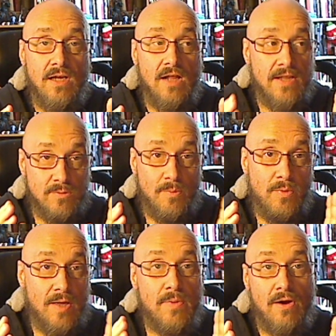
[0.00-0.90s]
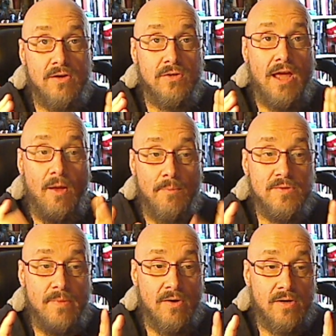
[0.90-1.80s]
And that's what Planned Parenthood helps
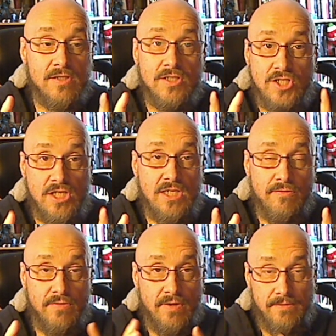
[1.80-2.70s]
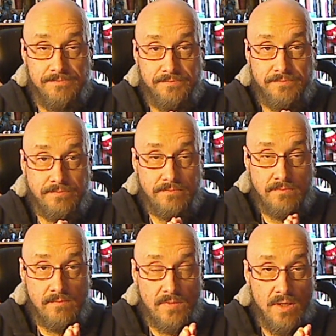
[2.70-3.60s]
Americans achieve.
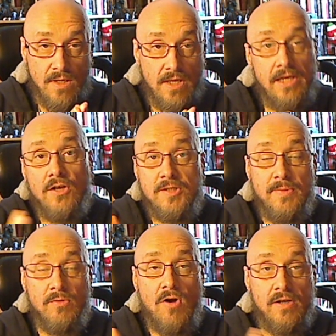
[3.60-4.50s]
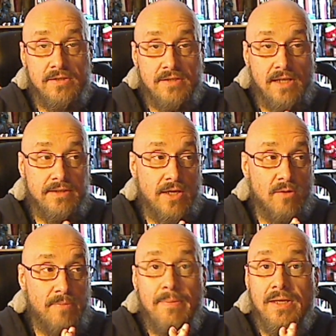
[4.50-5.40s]
He'd also be wrong in saying that they are
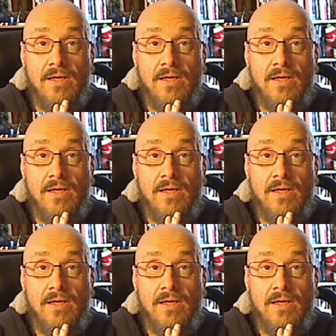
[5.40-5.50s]
baby